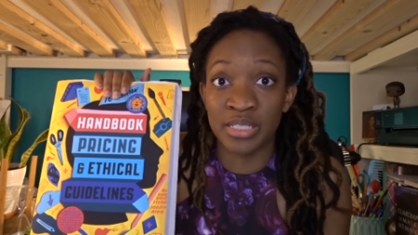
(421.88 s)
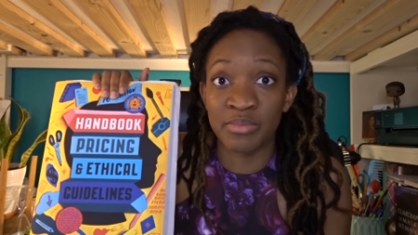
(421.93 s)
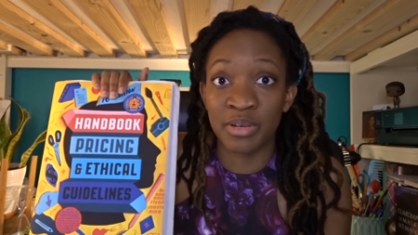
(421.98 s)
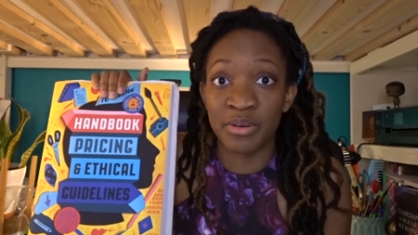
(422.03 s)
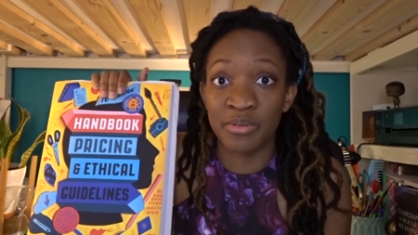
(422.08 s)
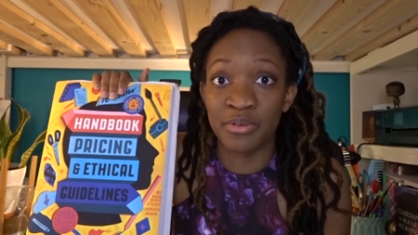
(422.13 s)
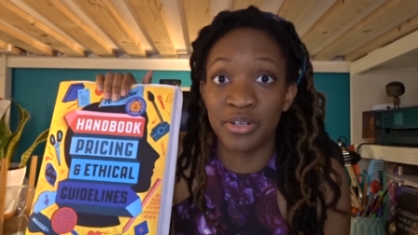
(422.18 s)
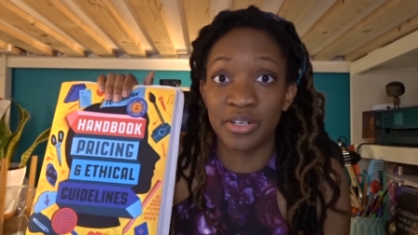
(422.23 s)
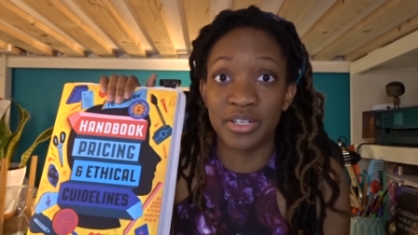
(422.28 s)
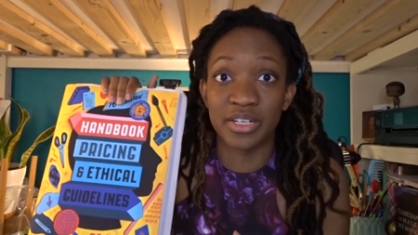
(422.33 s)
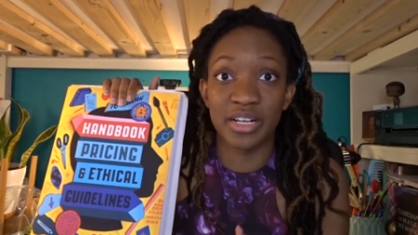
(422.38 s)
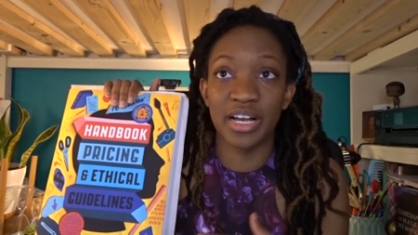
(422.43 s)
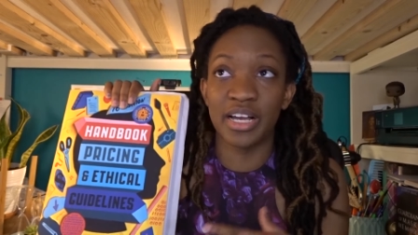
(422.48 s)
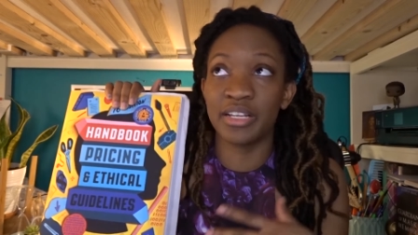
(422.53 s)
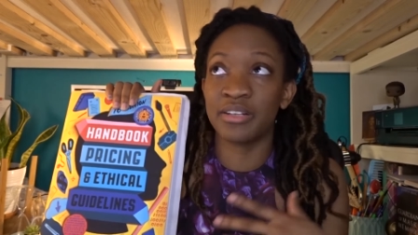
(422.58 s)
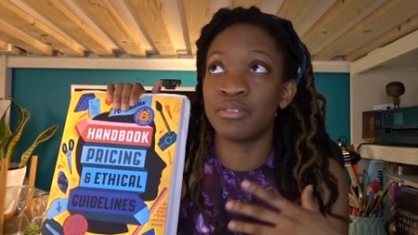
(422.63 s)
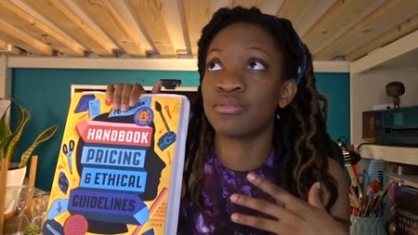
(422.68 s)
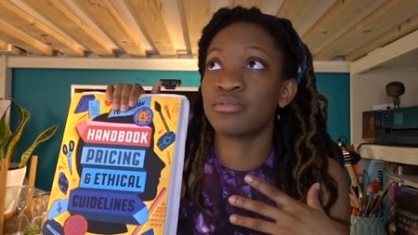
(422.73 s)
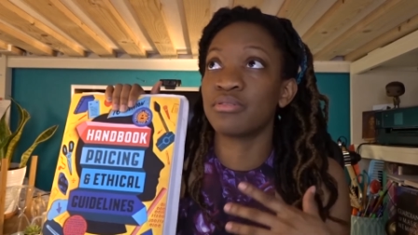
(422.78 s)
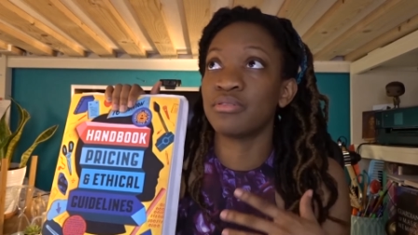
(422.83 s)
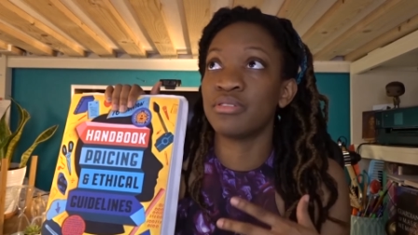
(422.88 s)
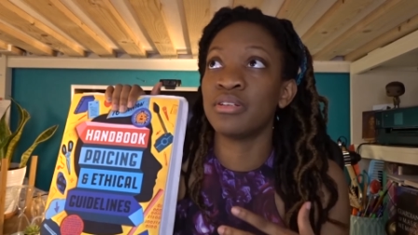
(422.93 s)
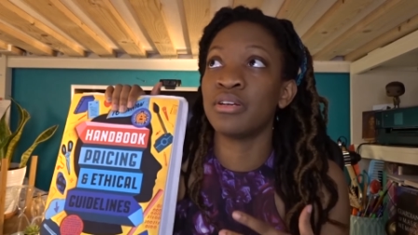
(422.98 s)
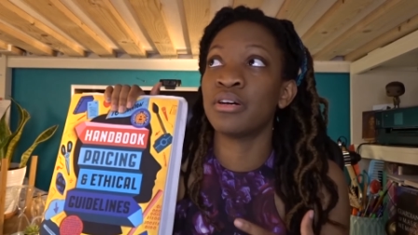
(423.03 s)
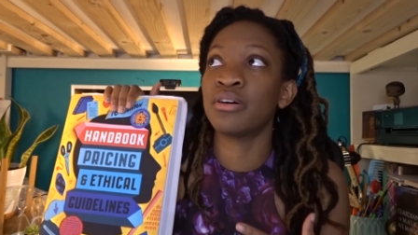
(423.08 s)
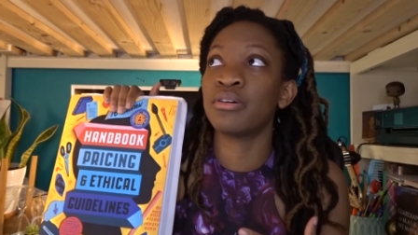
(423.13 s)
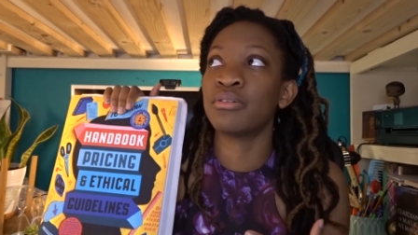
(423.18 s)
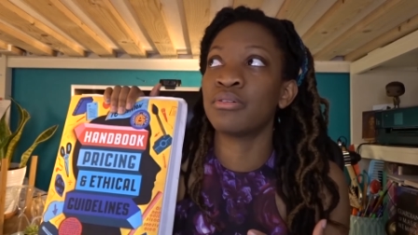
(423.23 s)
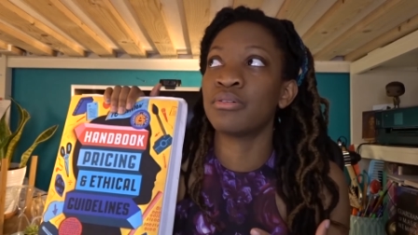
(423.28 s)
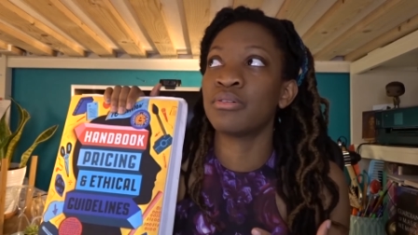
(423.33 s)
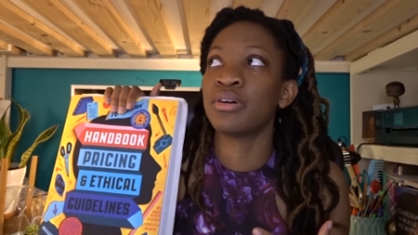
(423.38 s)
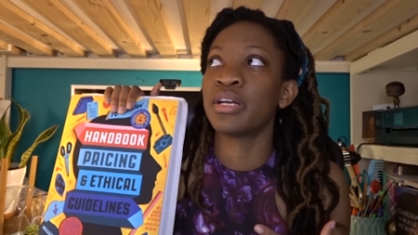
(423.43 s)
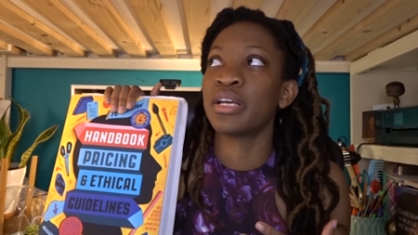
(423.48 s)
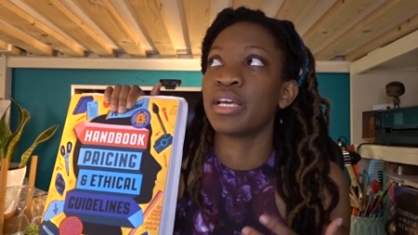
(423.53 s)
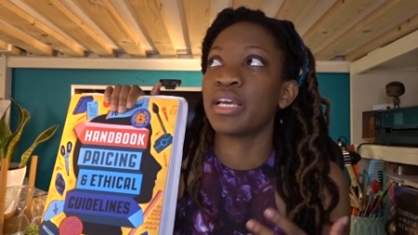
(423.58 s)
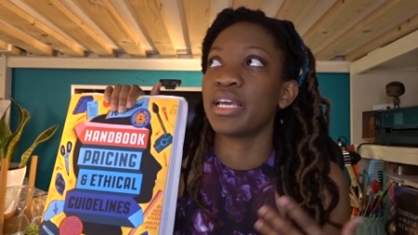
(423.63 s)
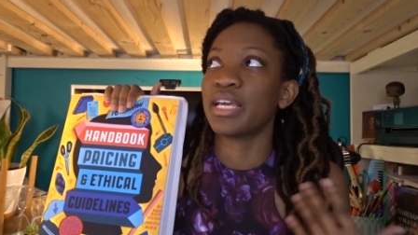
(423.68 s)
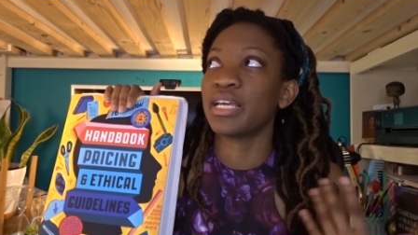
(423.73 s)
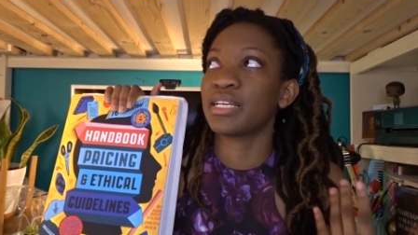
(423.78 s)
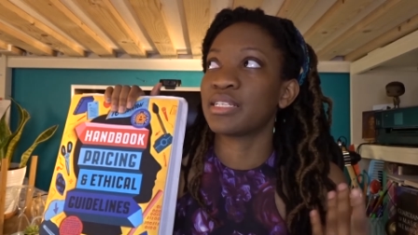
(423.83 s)
my work, I don't know
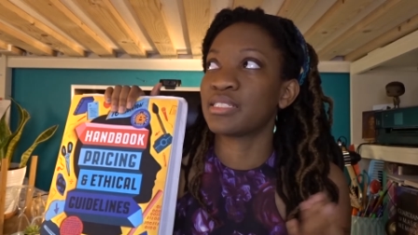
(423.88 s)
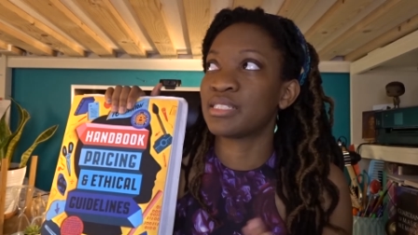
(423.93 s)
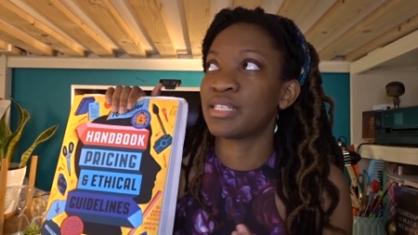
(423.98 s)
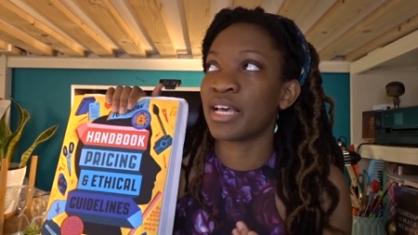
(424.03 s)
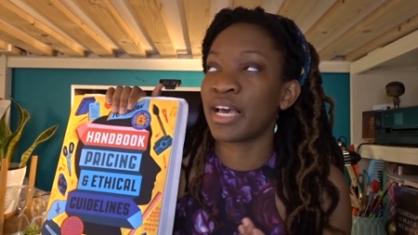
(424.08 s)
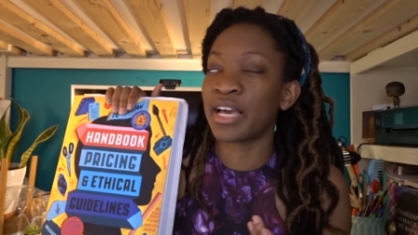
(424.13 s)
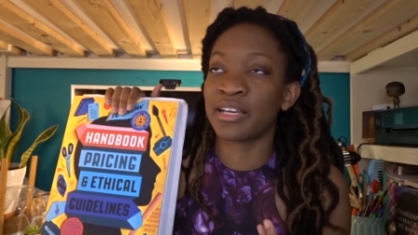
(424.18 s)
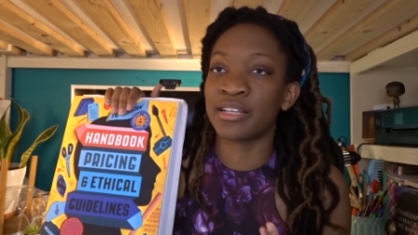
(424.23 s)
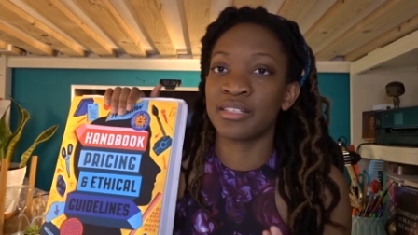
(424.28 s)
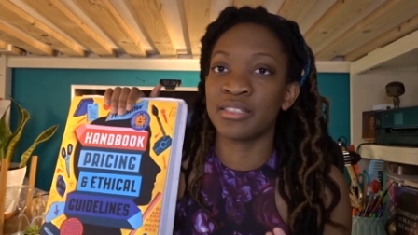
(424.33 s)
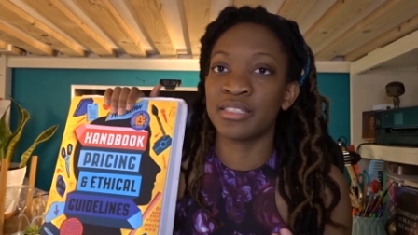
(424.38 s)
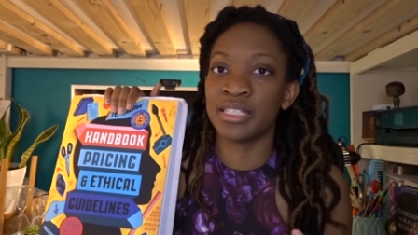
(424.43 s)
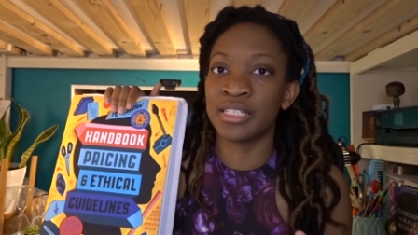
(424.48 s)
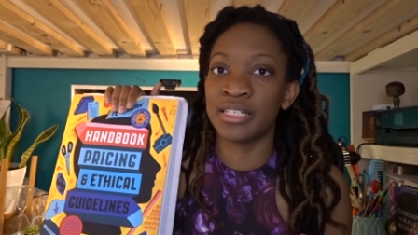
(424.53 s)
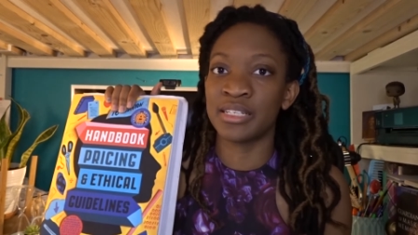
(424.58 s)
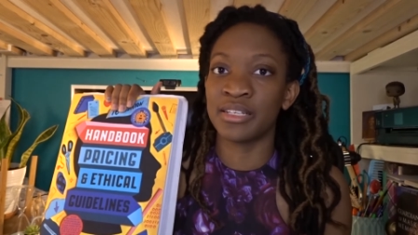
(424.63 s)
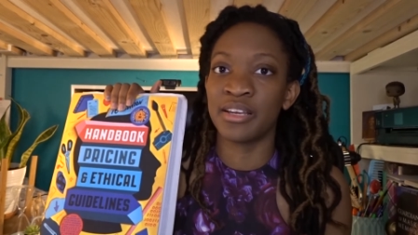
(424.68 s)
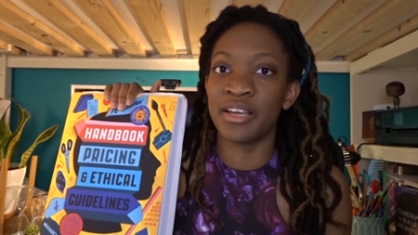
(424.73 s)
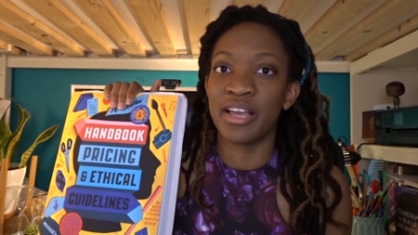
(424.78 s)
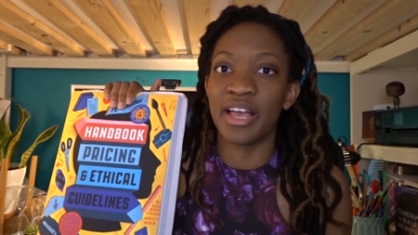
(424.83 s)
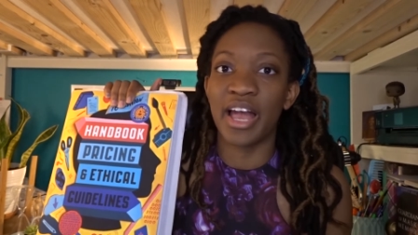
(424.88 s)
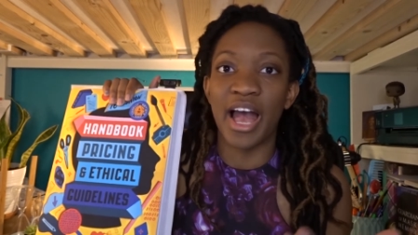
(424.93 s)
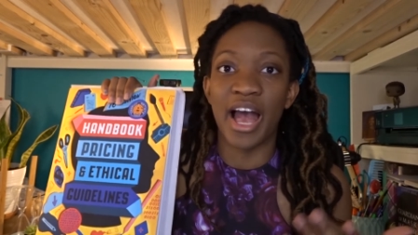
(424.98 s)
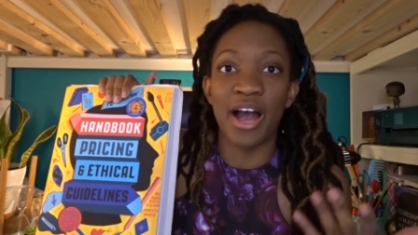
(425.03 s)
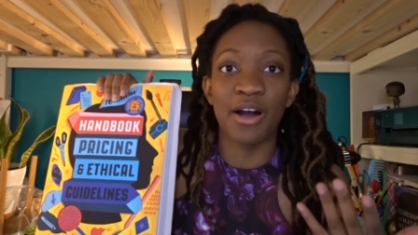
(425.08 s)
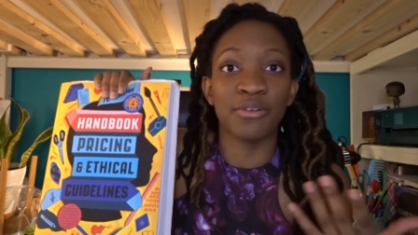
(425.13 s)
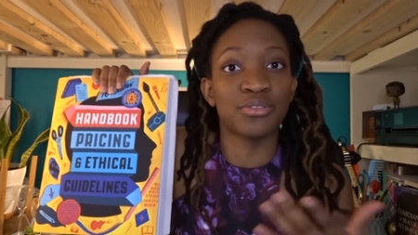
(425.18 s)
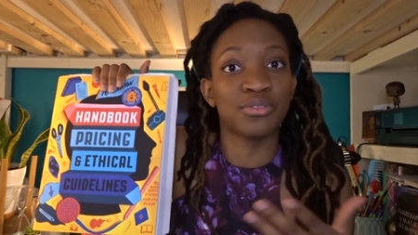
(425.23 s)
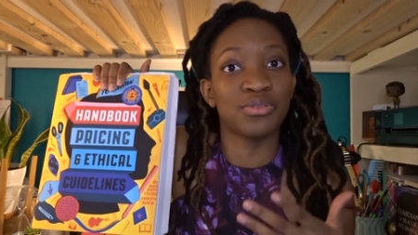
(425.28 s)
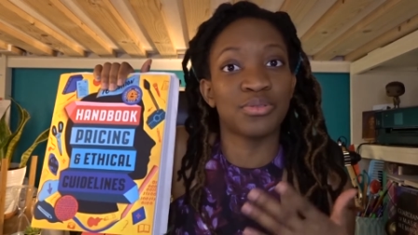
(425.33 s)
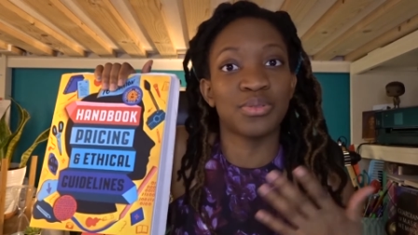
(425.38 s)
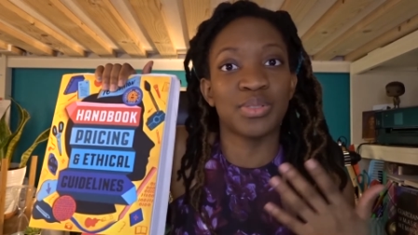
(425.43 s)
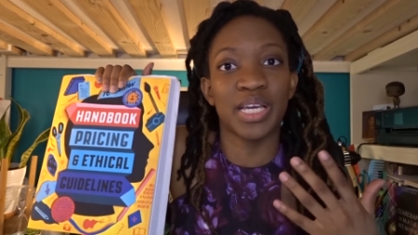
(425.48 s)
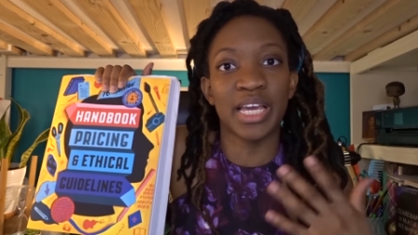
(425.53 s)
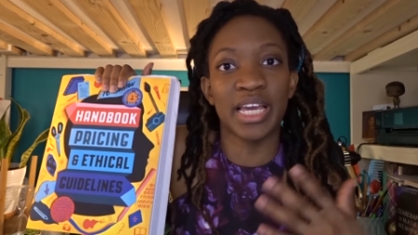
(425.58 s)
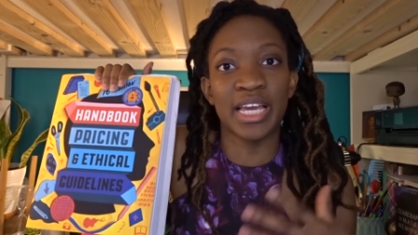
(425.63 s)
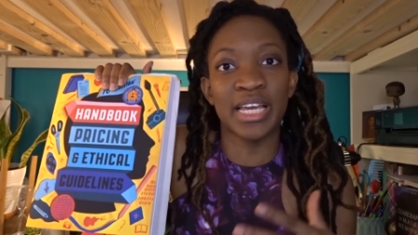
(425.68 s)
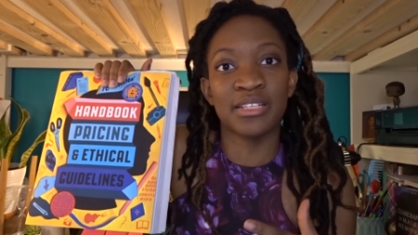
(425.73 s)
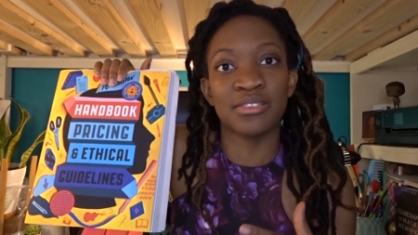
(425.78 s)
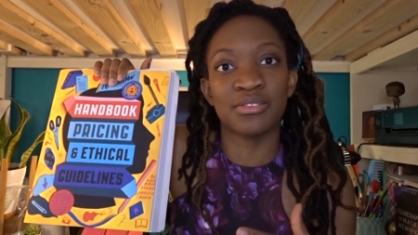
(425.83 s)
exactly how to
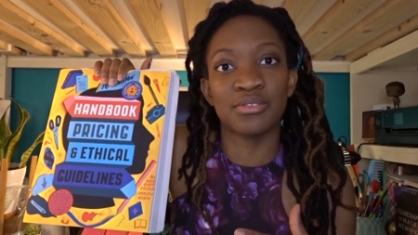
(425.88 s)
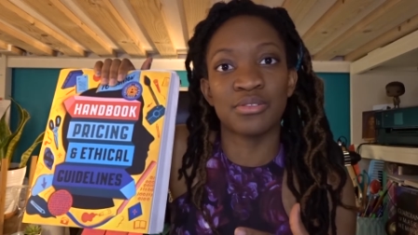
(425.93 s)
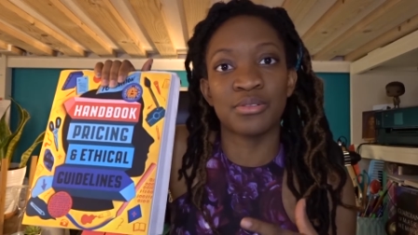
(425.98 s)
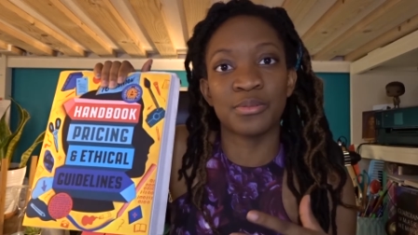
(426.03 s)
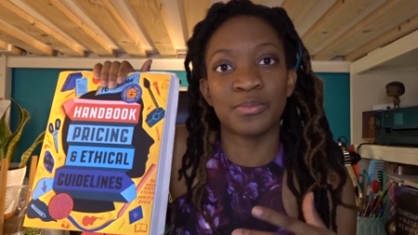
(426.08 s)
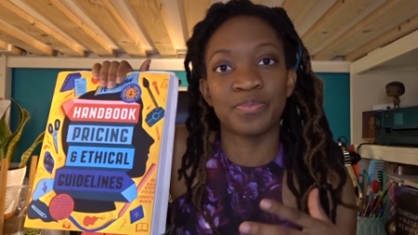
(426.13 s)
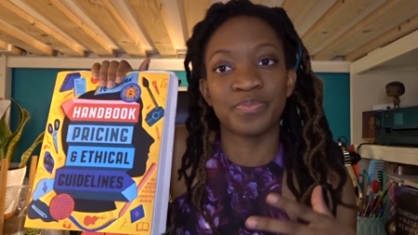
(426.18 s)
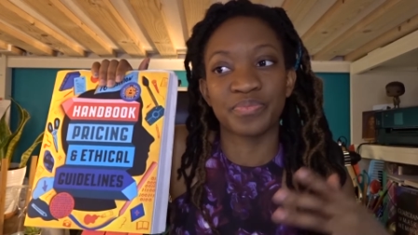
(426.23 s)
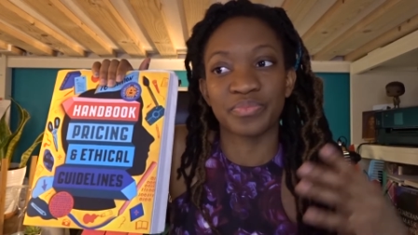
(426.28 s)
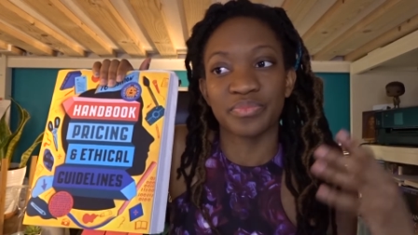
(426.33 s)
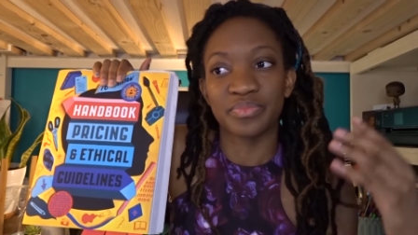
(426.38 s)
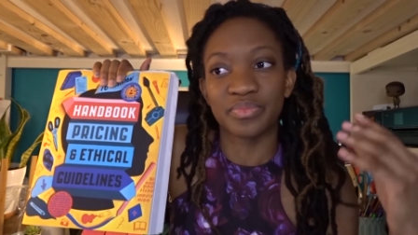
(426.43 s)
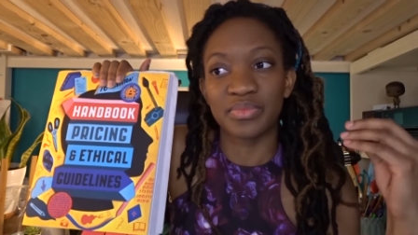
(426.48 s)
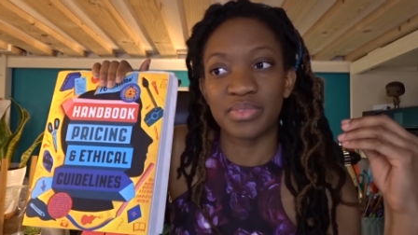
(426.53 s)
handle